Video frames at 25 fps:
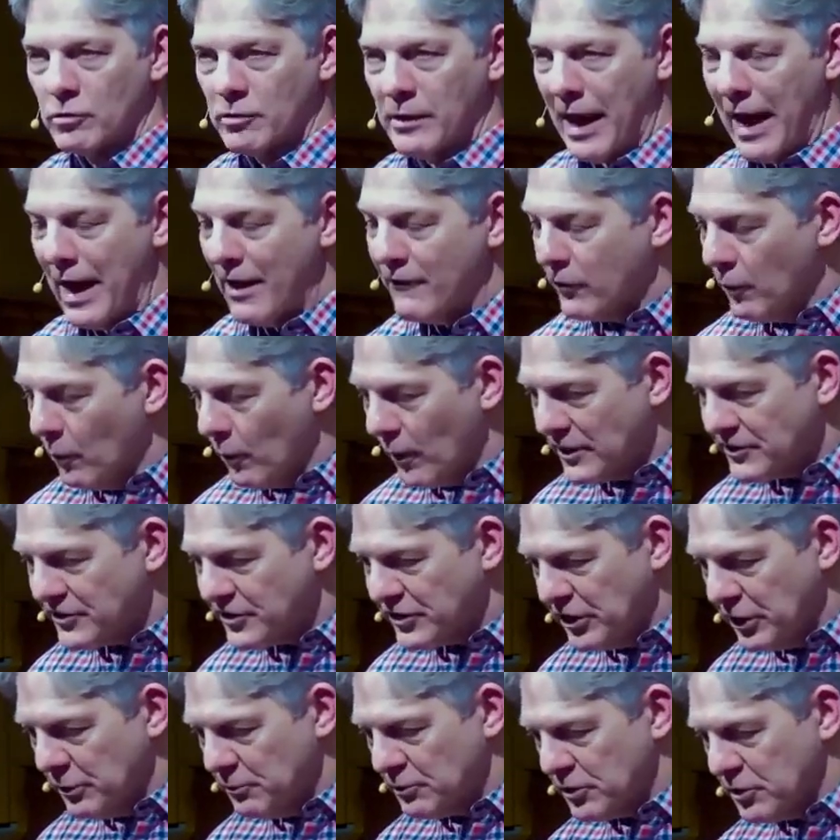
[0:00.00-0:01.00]
where
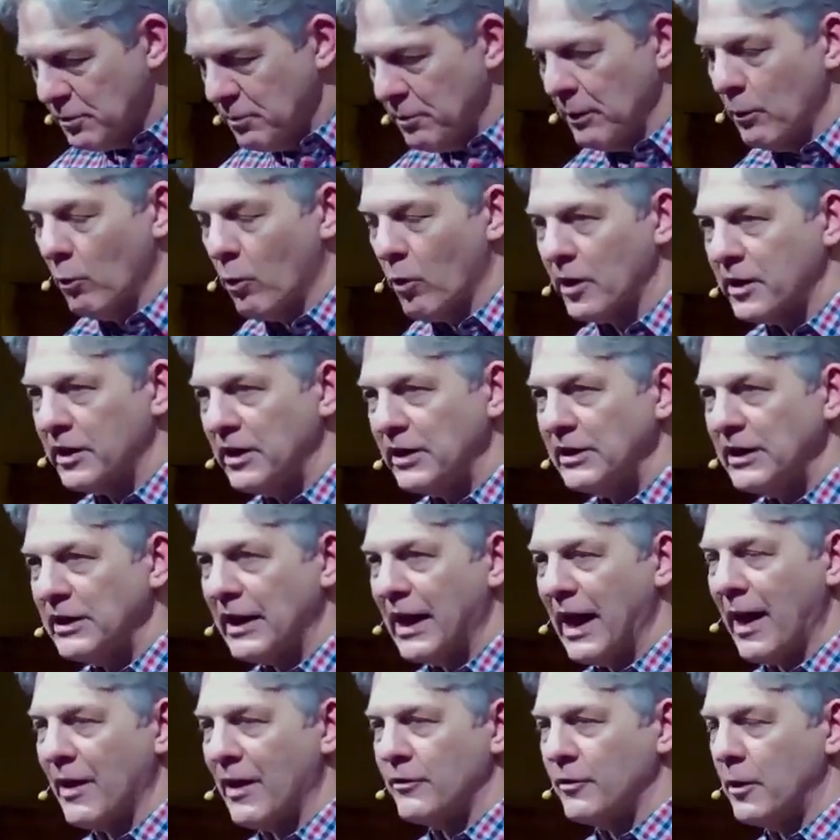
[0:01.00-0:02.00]
everyone seems to be
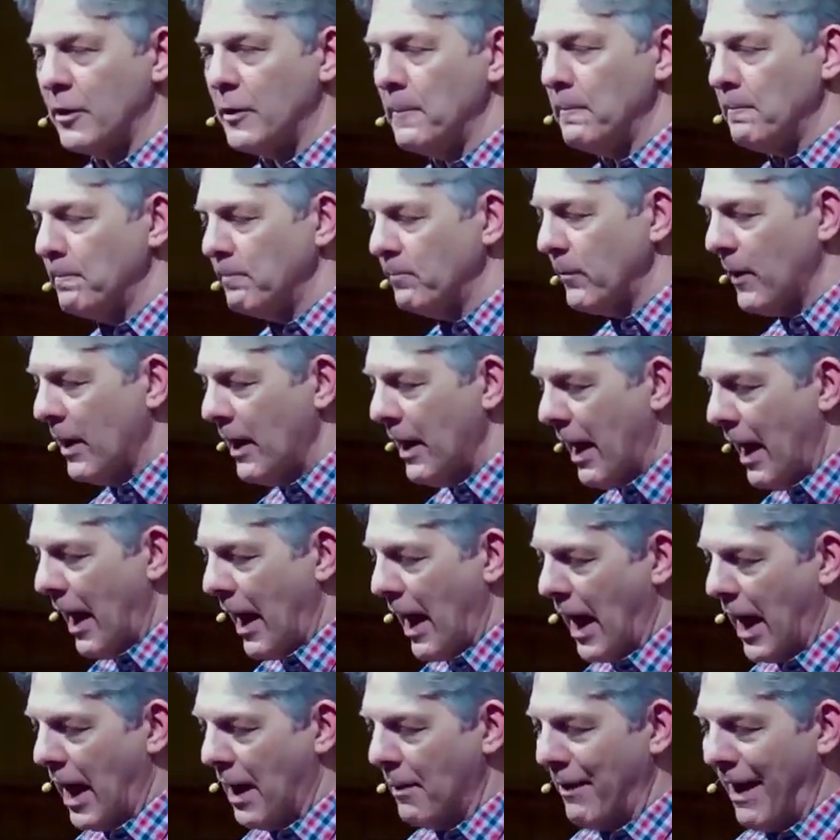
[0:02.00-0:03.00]
working together,
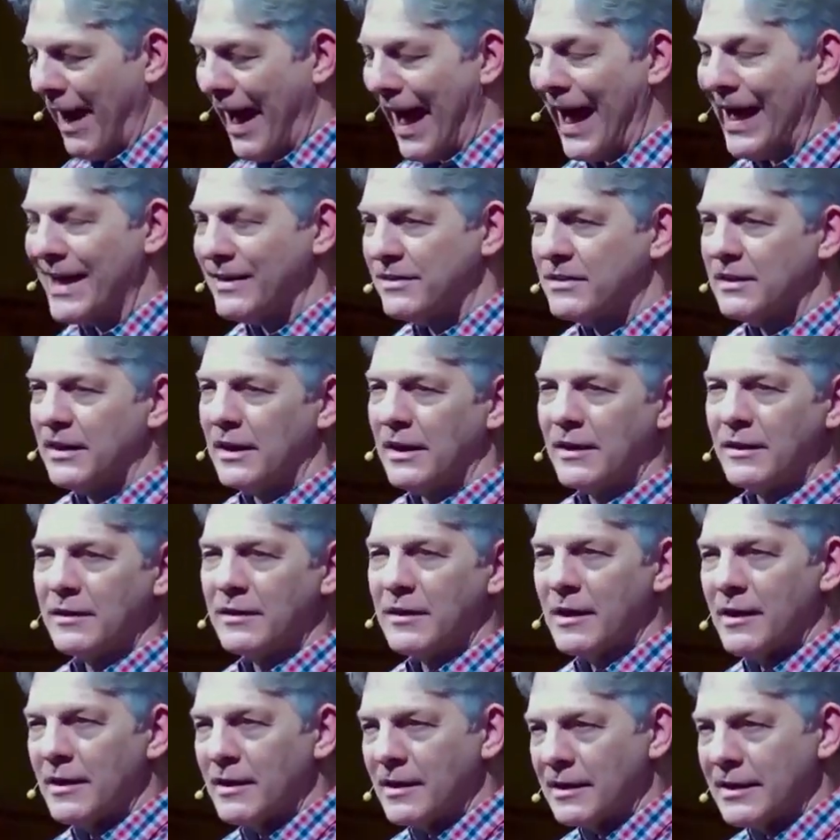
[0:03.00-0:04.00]
um, I
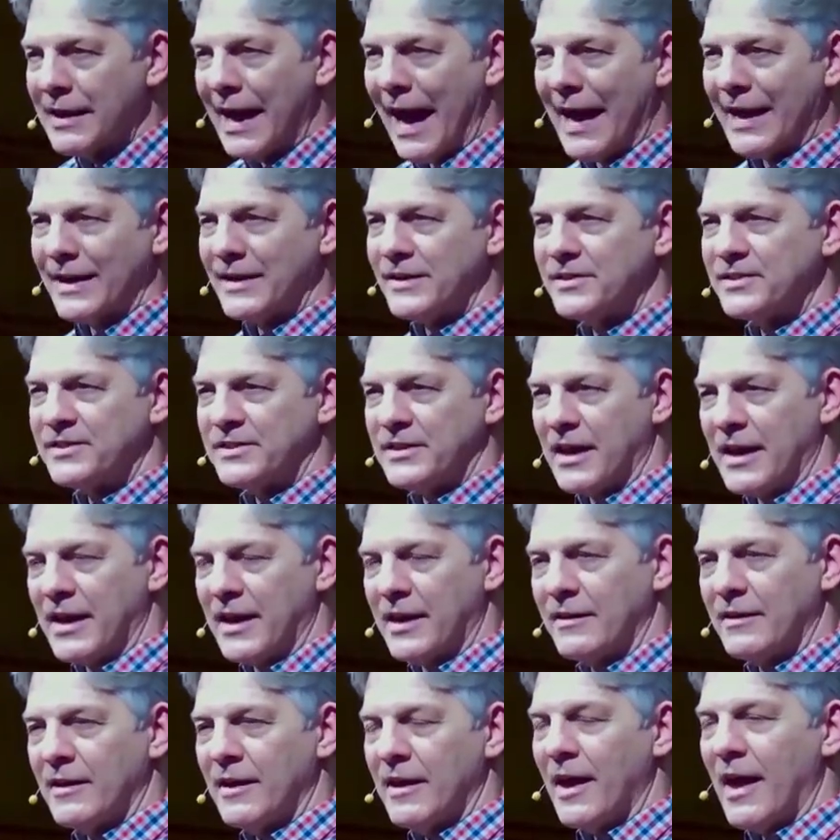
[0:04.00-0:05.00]
think God
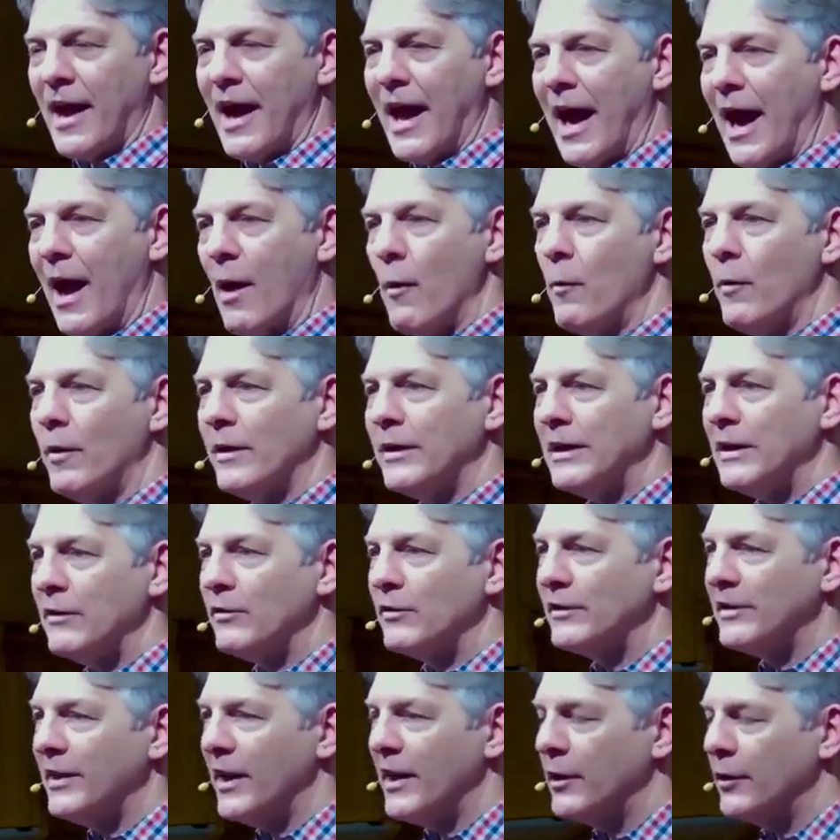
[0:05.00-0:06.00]
is saying, I
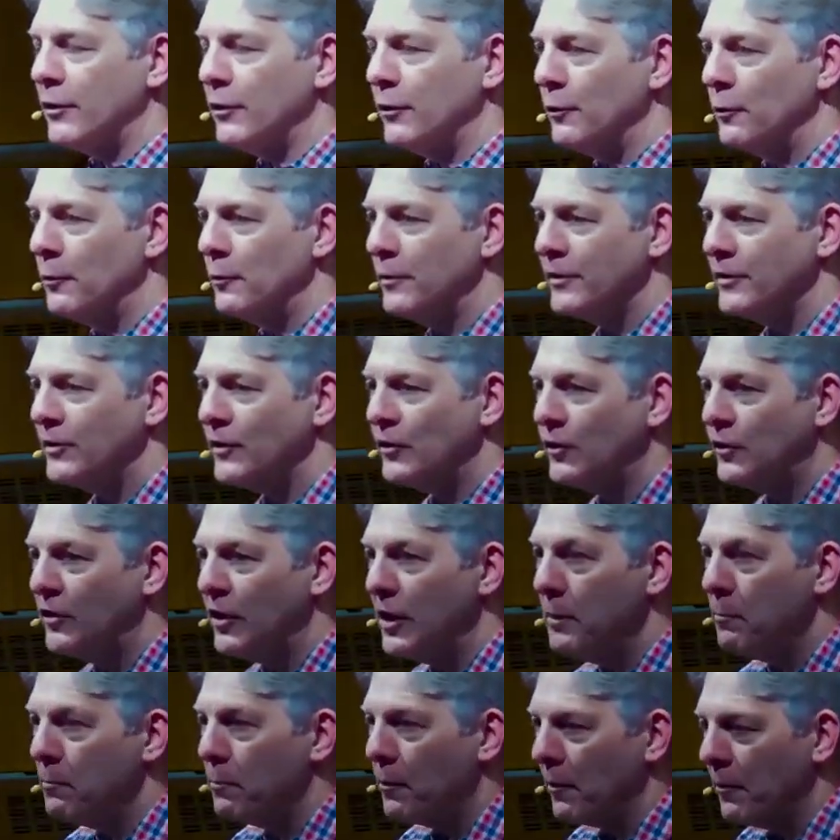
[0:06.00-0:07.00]
want to even take you
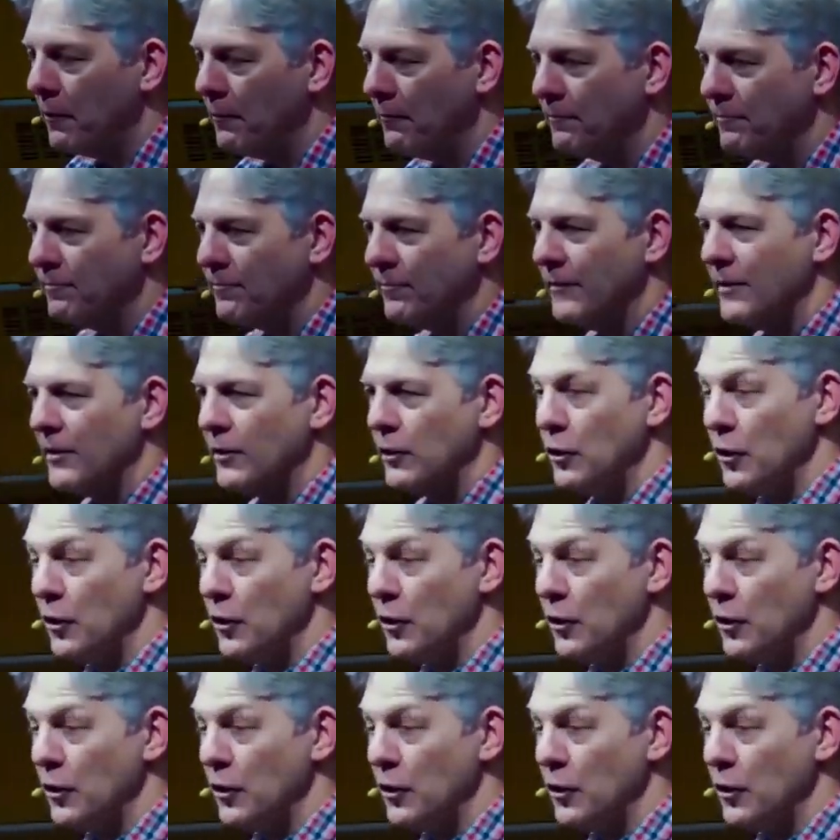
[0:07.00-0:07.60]
deeper.